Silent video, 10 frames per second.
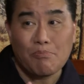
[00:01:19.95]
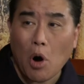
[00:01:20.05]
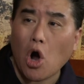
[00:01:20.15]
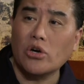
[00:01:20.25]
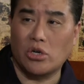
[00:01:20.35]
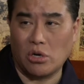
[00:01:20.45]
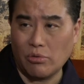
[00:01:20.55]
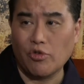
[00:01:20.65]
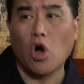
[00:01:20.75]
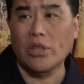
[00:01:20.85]
then
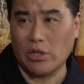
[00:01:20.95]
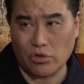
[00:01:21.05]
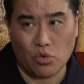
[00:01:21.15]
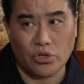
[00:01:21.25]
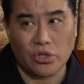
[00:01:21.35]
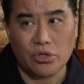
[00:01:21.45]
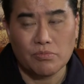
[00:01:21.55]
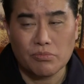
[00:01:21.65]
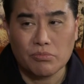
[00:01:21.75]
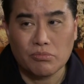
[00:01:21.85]
partner for all the other sources.
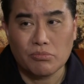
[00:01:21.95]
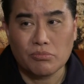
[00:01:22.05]
Your